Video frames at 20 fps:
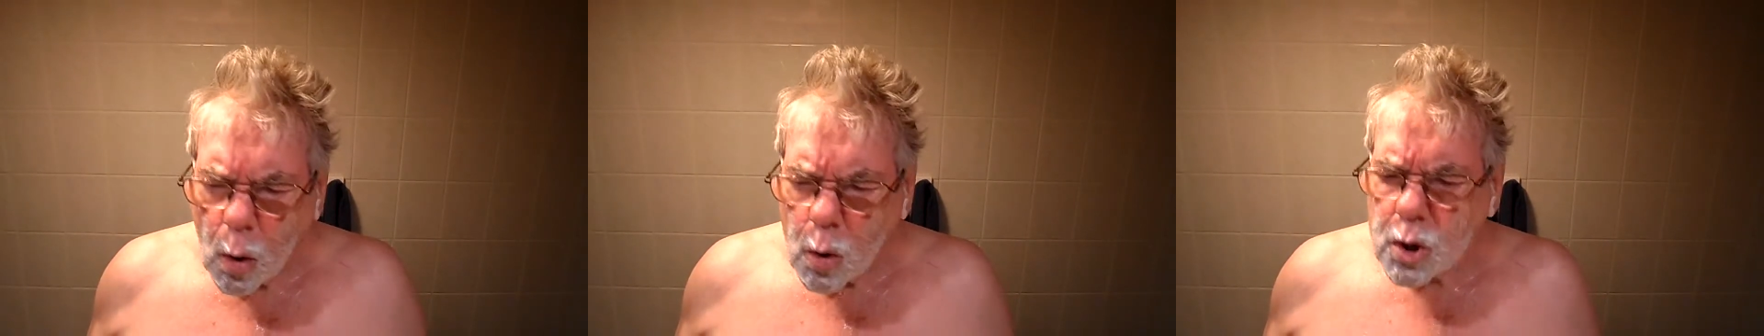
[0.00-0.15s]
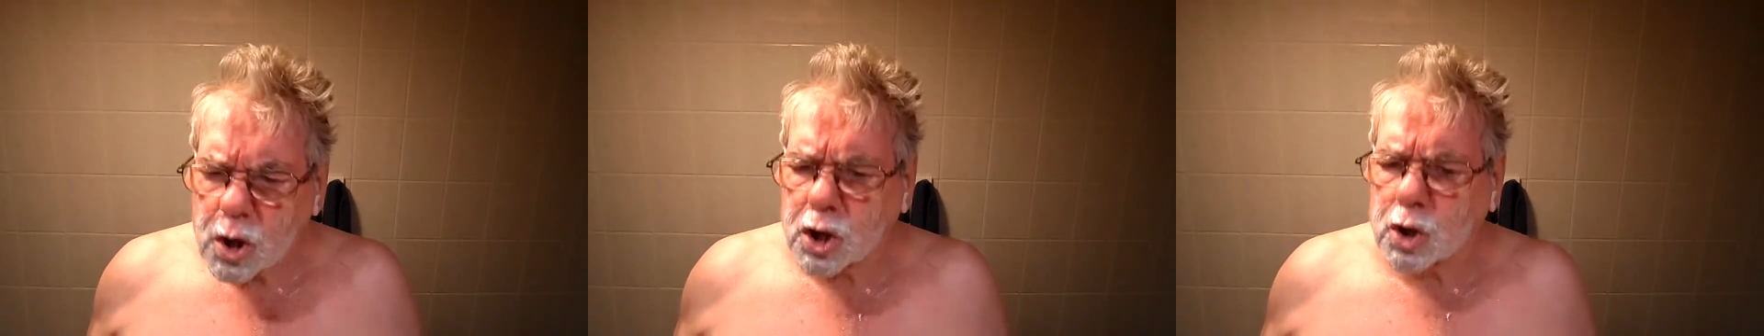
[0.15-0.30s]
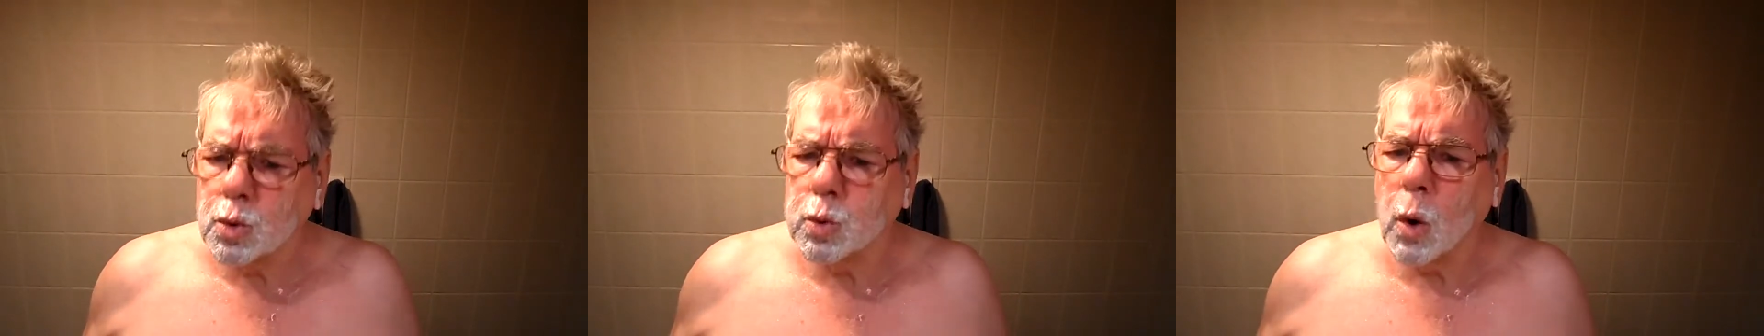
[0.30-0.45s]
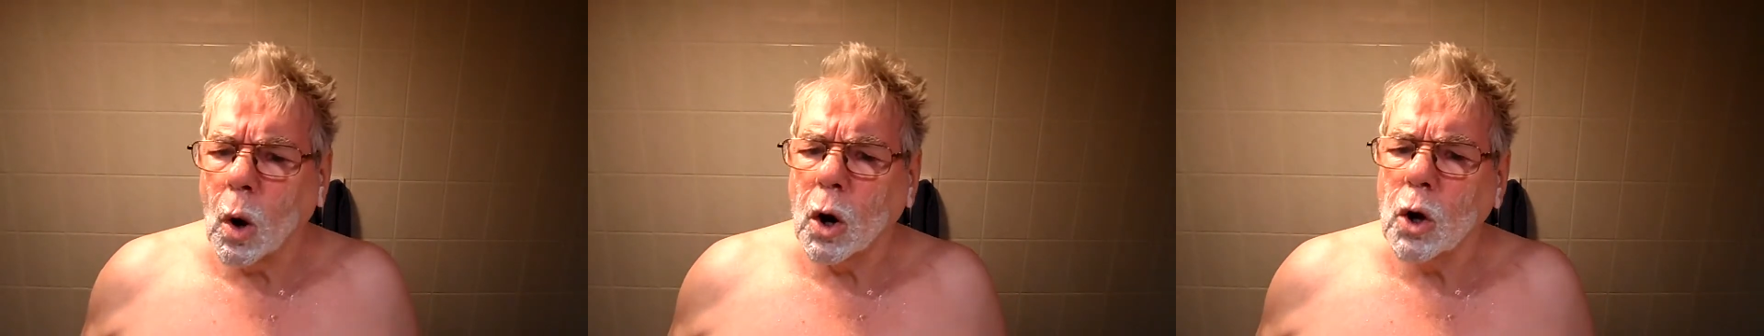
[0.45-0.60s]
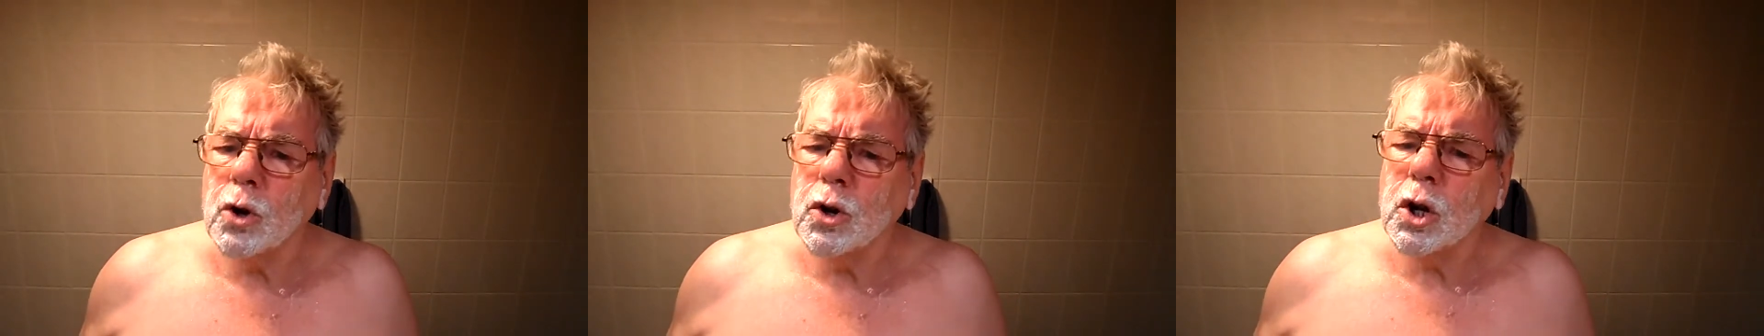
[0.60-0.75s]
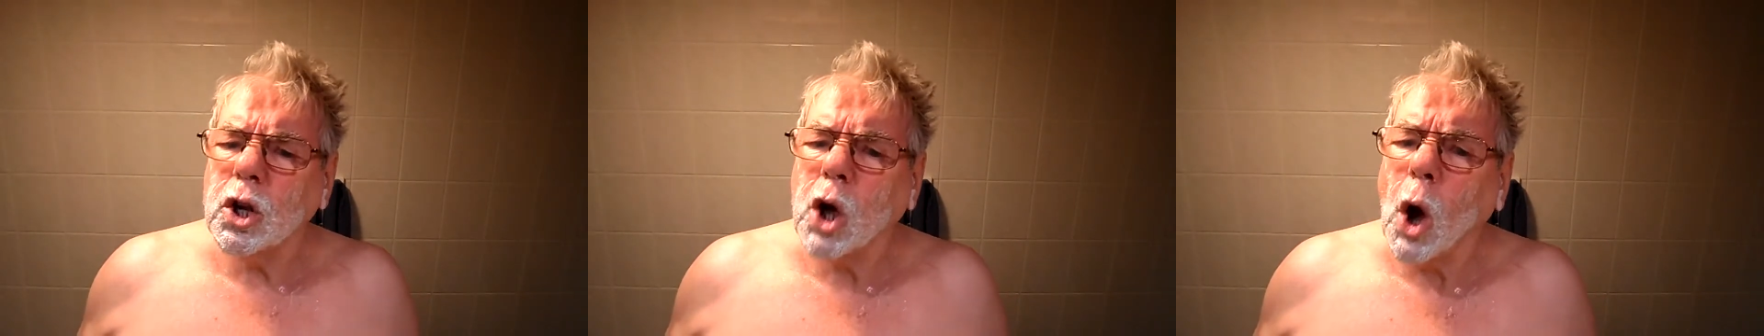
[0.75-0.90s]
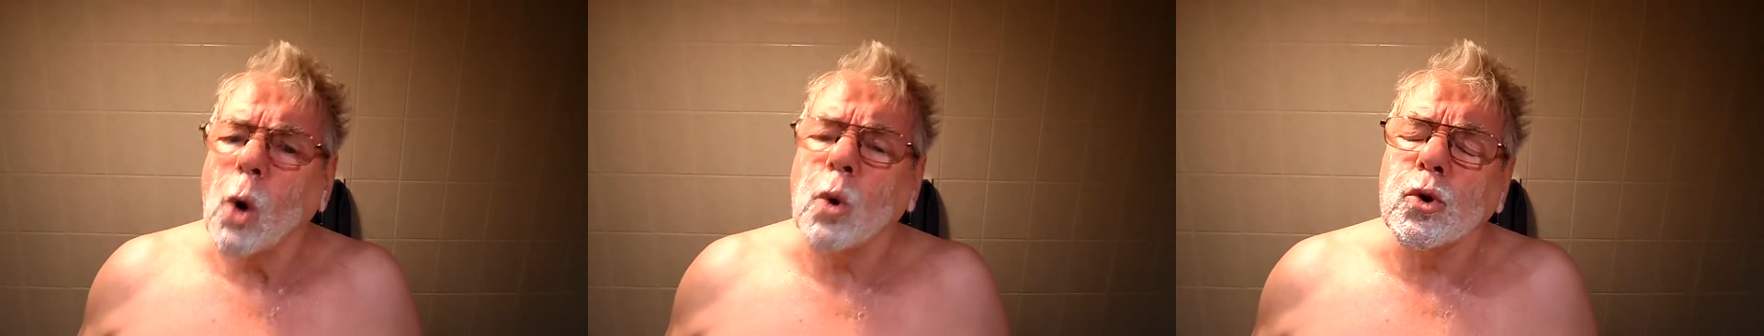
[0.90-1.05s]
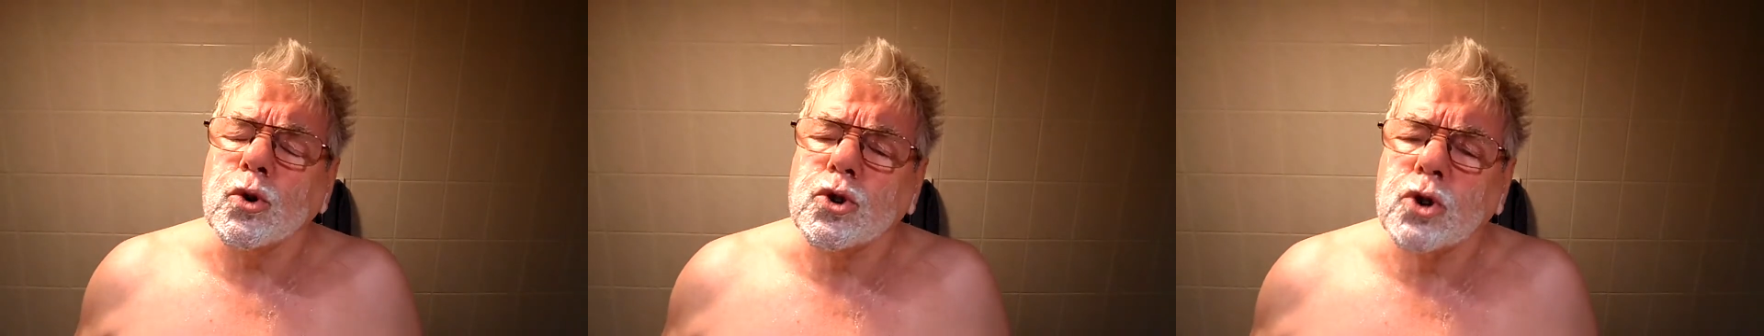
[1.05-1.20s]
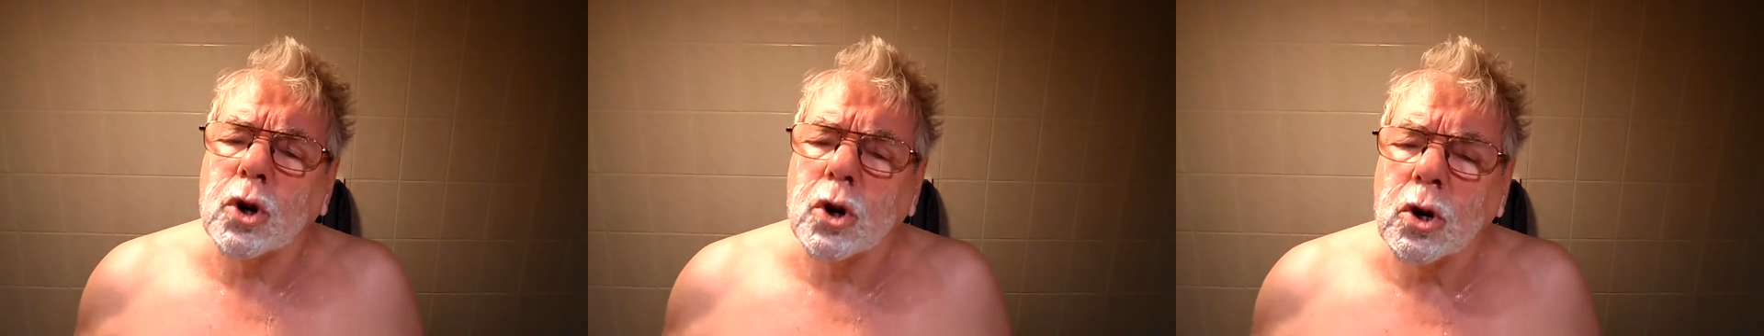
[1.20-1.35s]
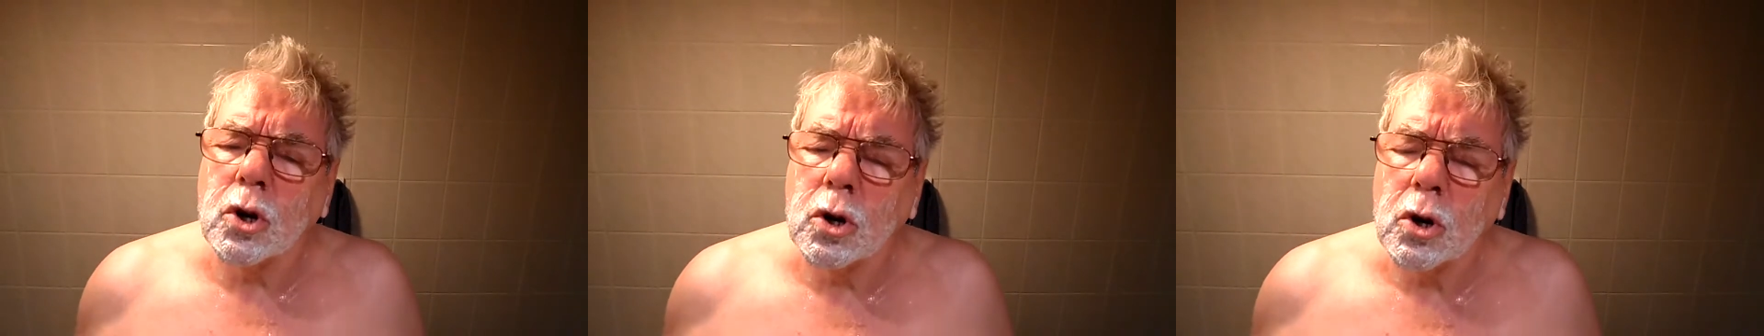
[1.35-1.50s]
who swallowed a
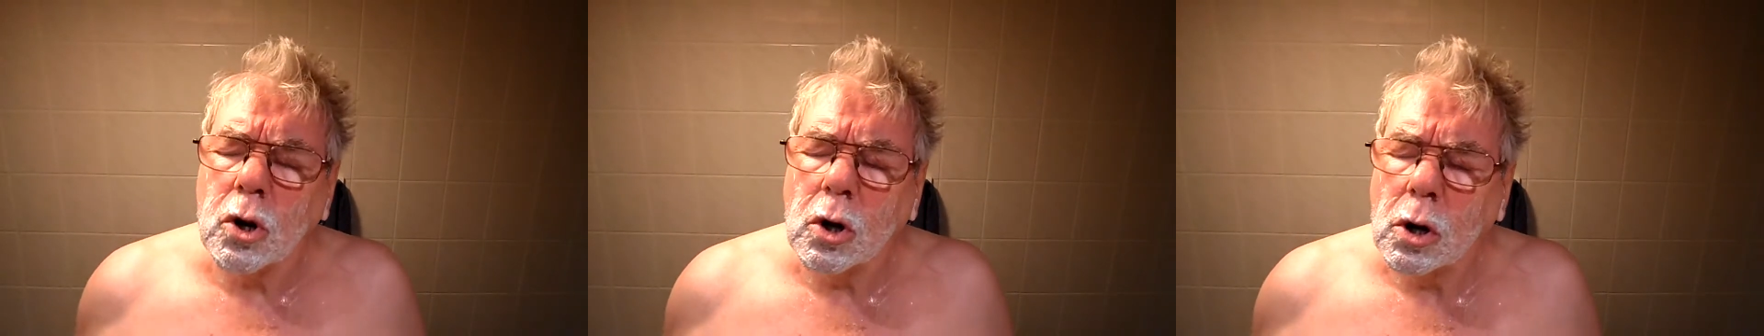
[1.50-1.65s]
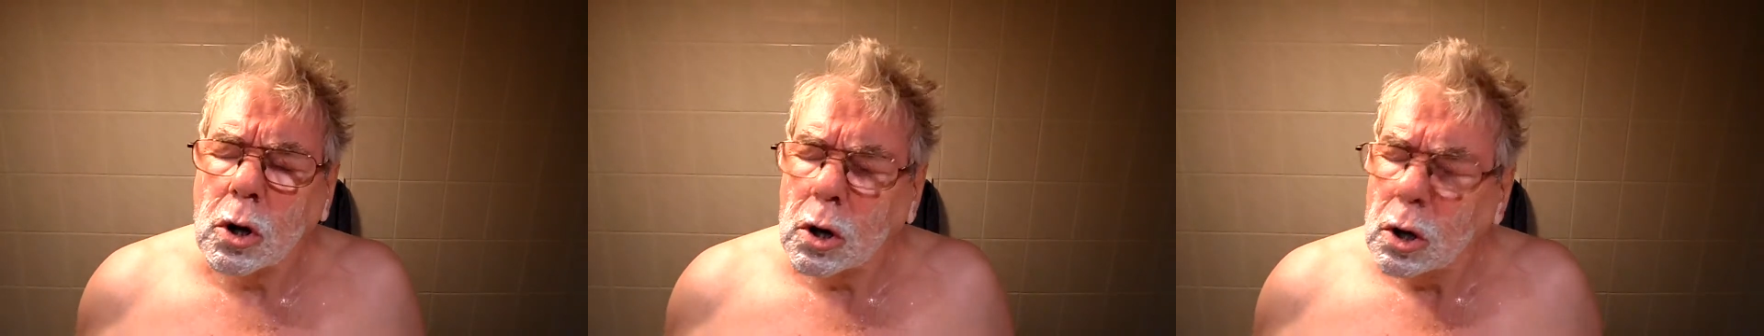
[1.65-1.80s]
goat.